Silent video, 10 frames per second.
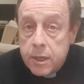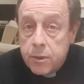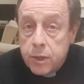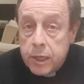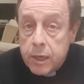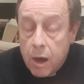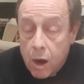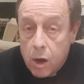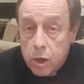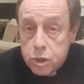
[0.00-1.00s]
the
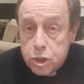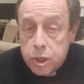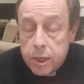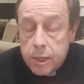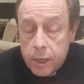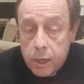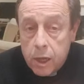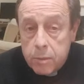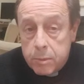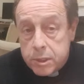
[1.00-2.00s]
harsh
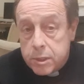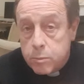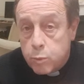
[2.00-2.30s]
climate in